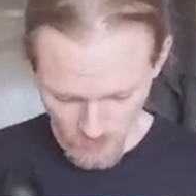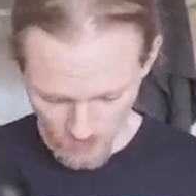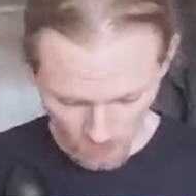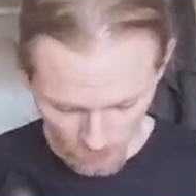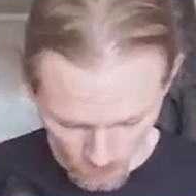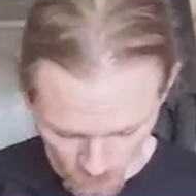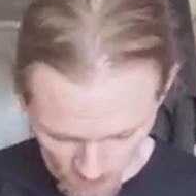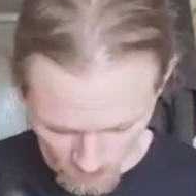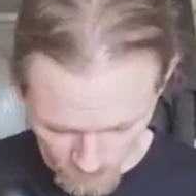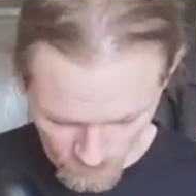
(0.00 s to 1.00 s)
on both
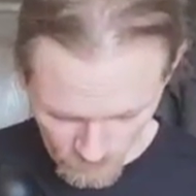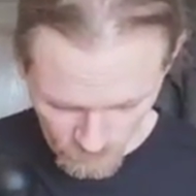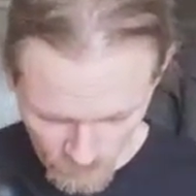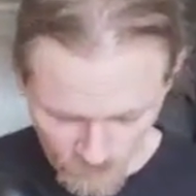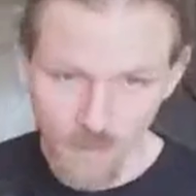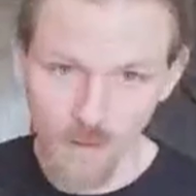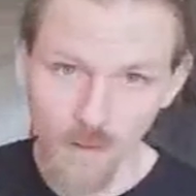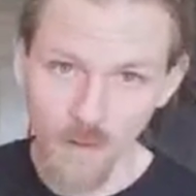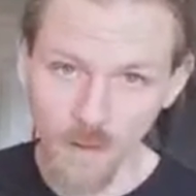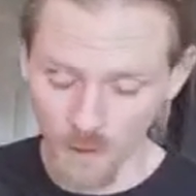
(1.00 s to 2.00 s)
sides,
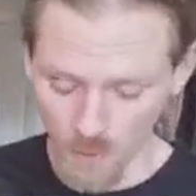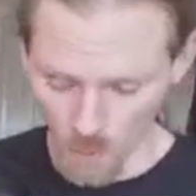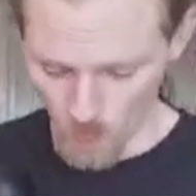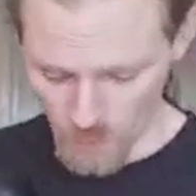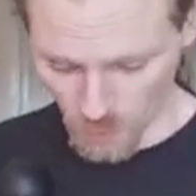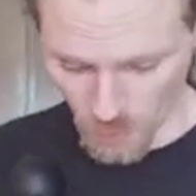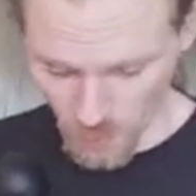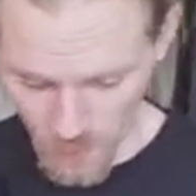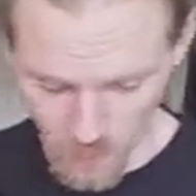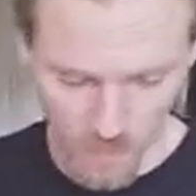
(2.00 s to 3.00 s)
we could
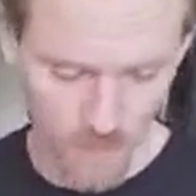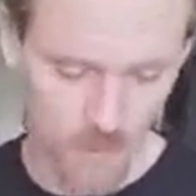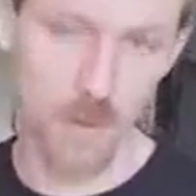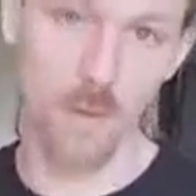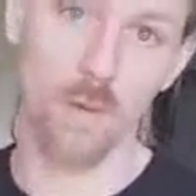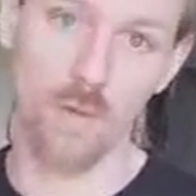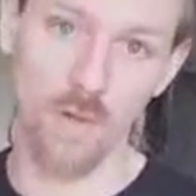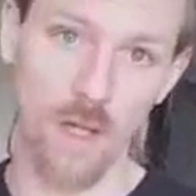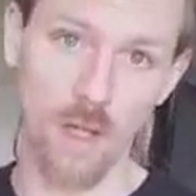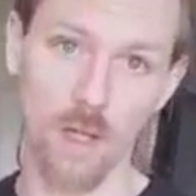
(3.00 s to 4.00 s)
then use
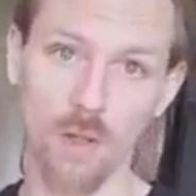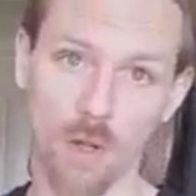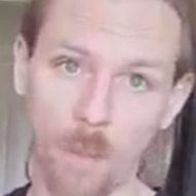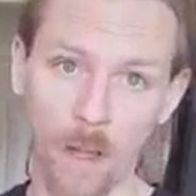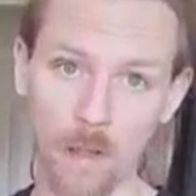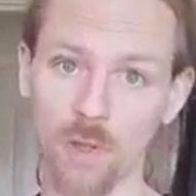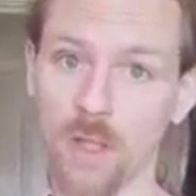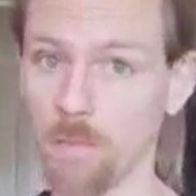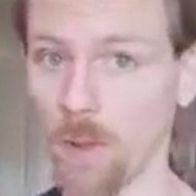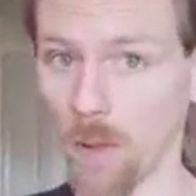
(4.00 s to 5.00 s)
a
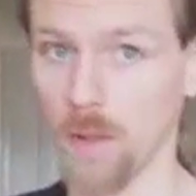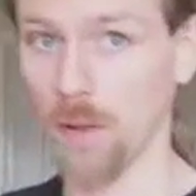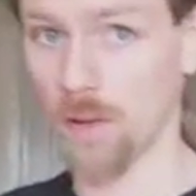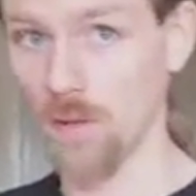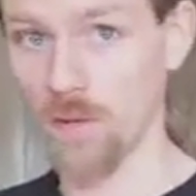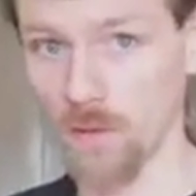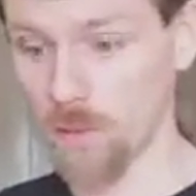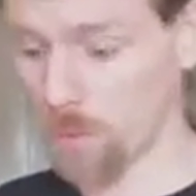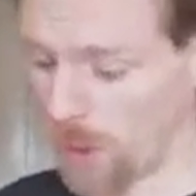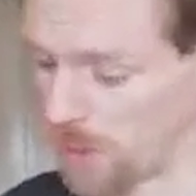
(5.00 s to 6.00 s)
non-penetrating polyurethane safe
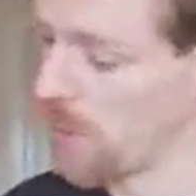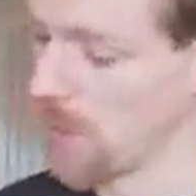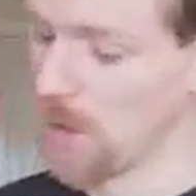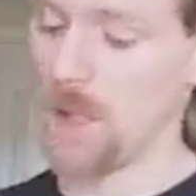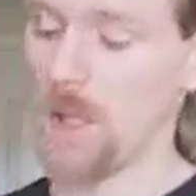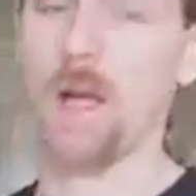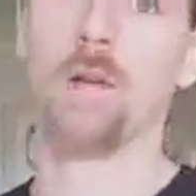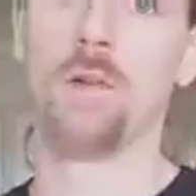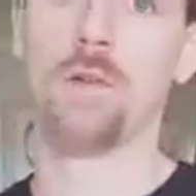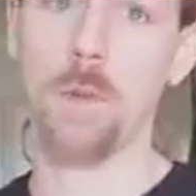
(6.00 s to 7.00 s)
spray
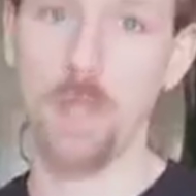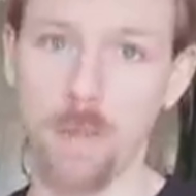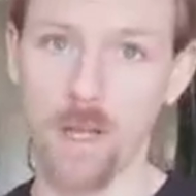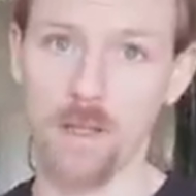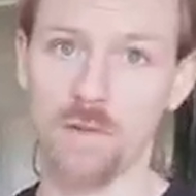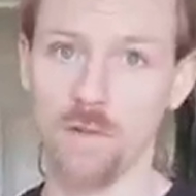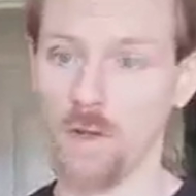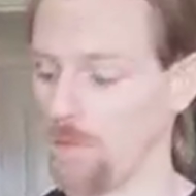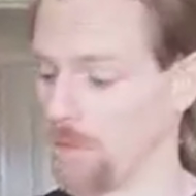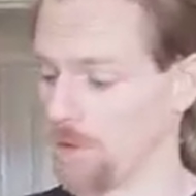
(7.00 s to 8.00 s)
and spray the blade
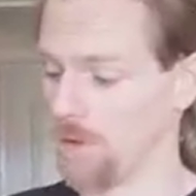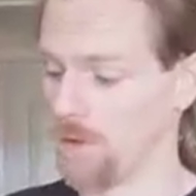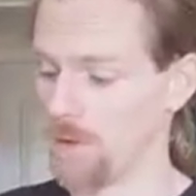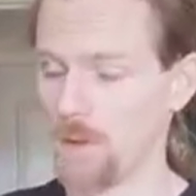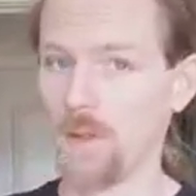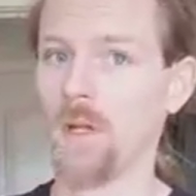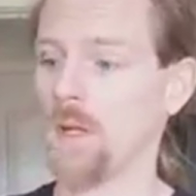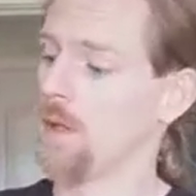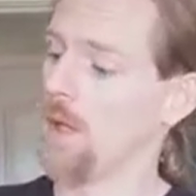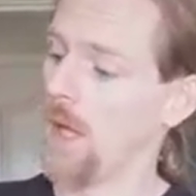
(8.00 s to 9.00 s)
silver
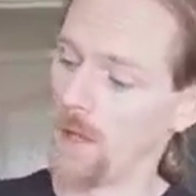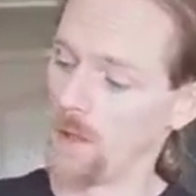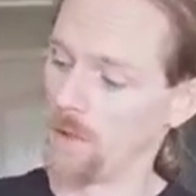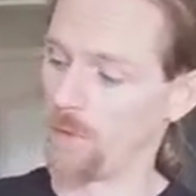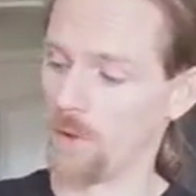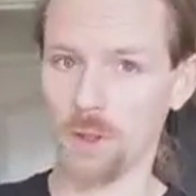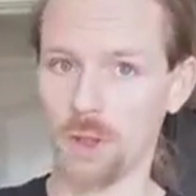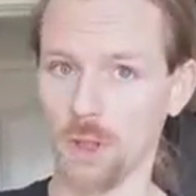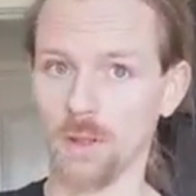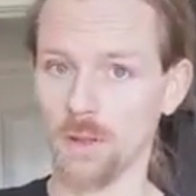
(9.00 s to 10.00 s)
and the
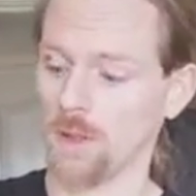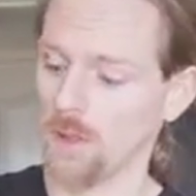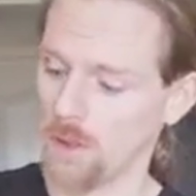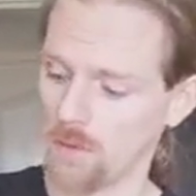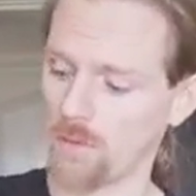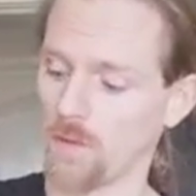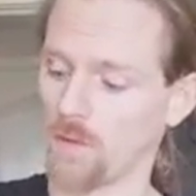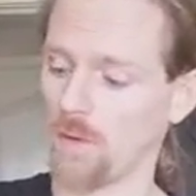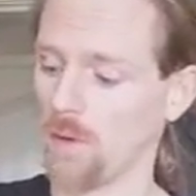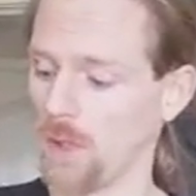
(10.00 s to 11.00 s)
furniture and dress
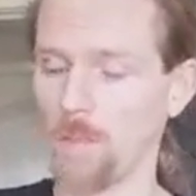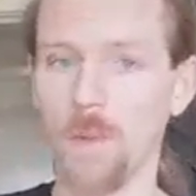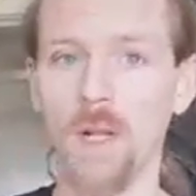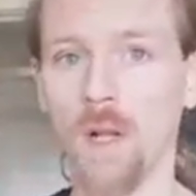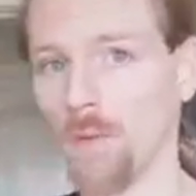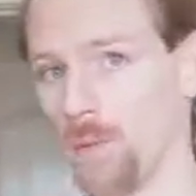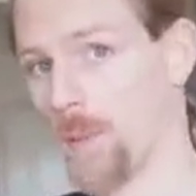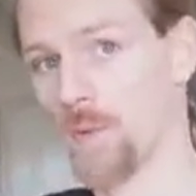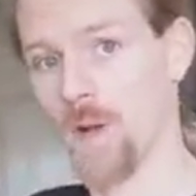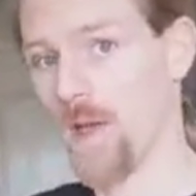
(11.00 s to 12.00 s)
it all up,
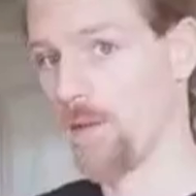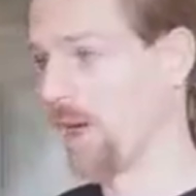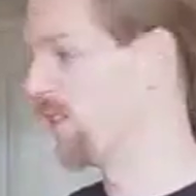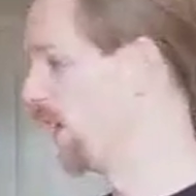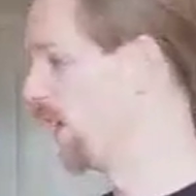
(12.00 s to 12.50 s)
wrap some leather around the